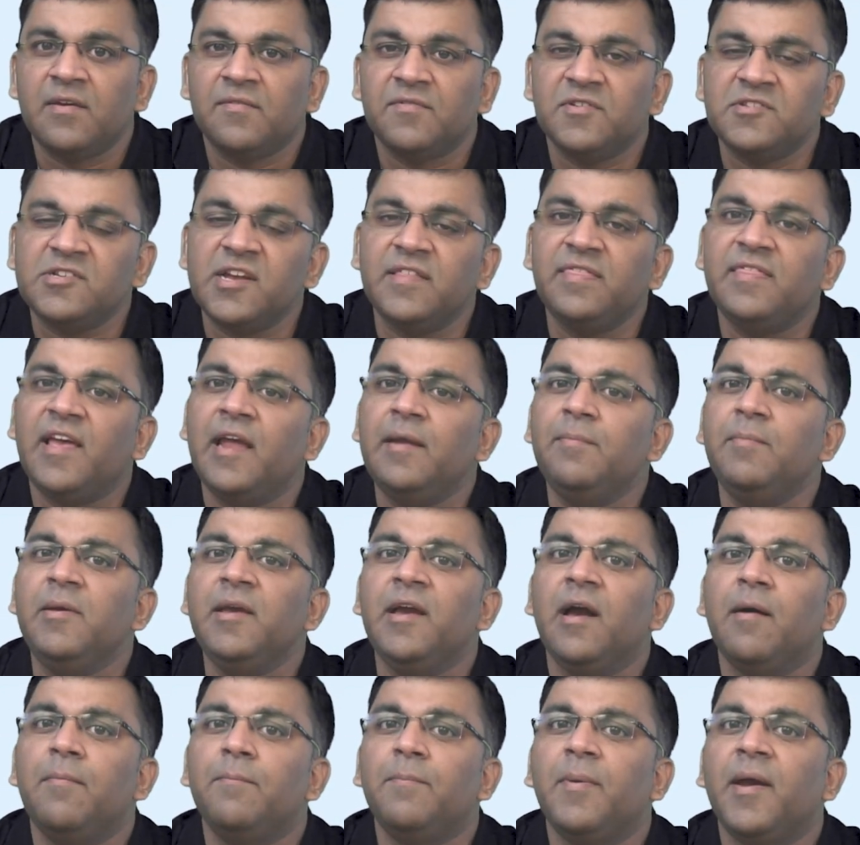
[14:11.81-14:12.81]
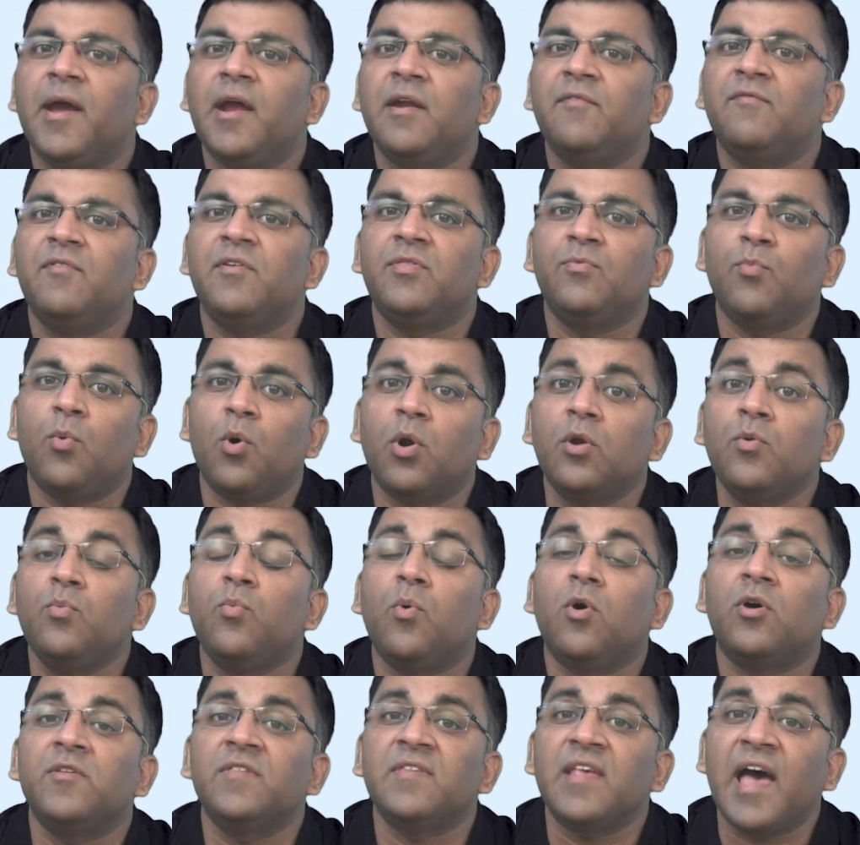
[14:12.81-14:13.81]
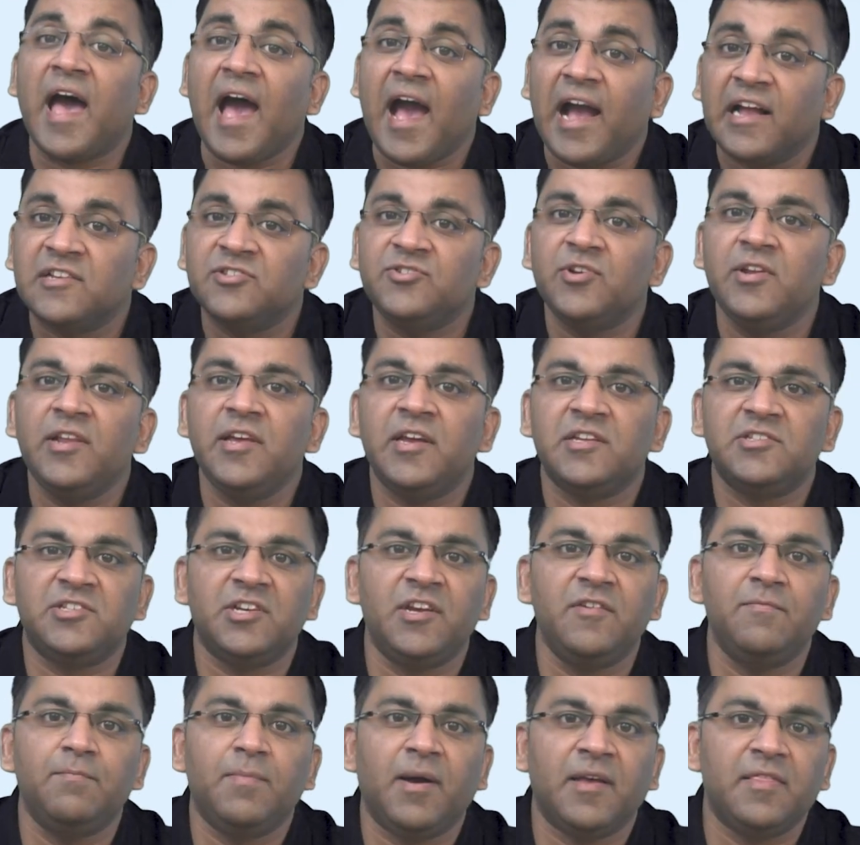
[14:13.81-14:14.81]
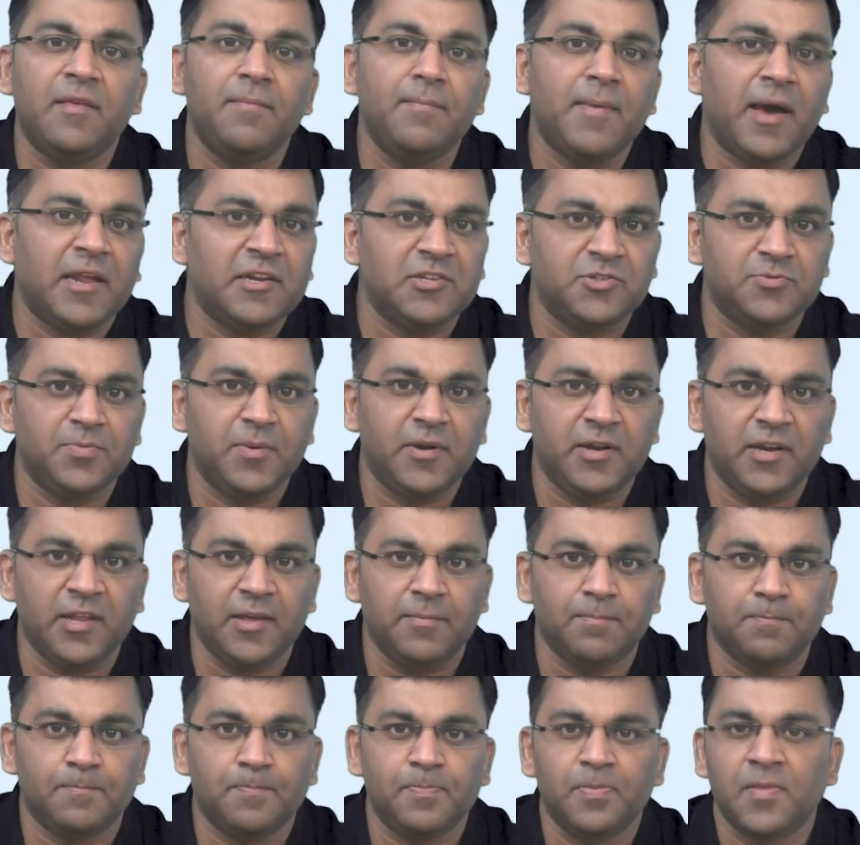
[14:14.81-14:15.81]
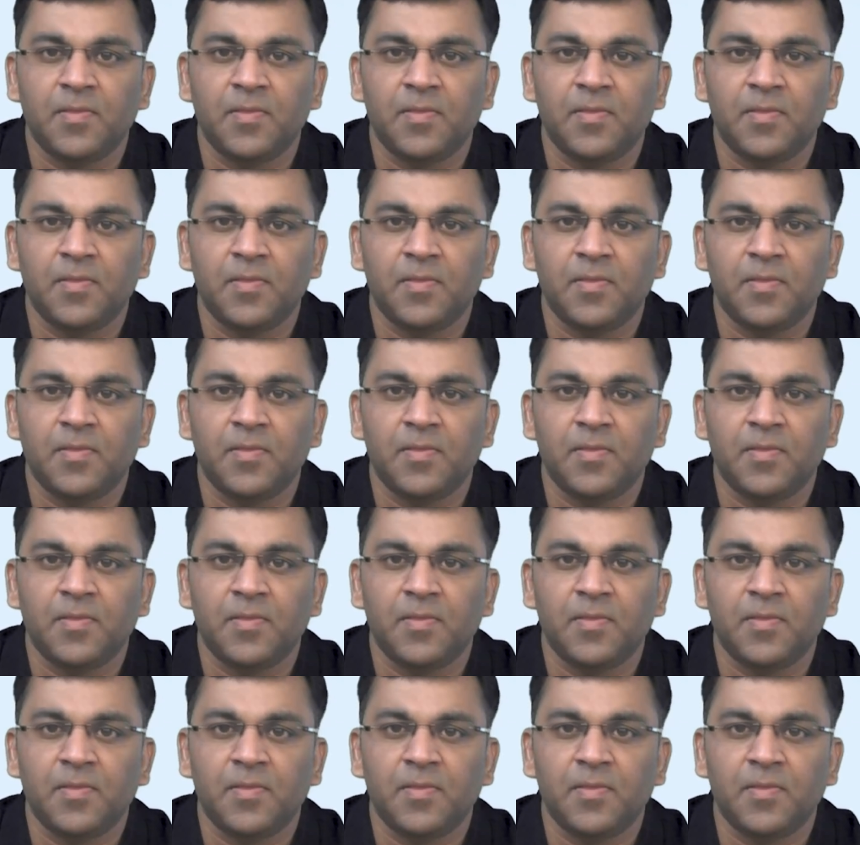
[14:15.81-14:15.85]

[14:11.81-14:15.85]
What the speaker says: which can then be compared with what was actually achieved by the management team.